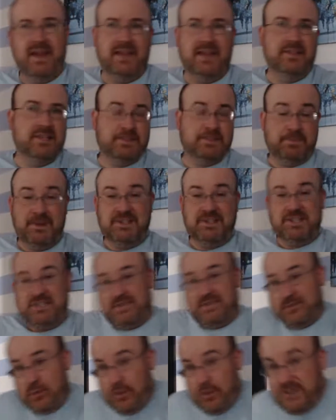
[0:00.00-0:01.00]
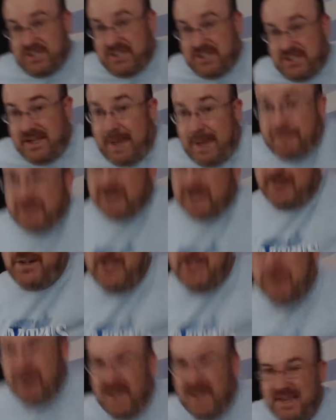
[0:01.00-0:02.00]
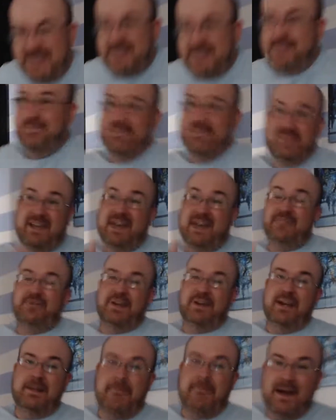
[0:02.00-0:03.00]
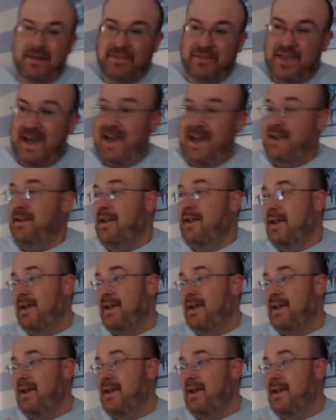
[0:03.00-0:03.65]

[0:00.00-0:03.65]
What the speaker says: This brings us, of course, to the Cup Series race. Can't forget about that.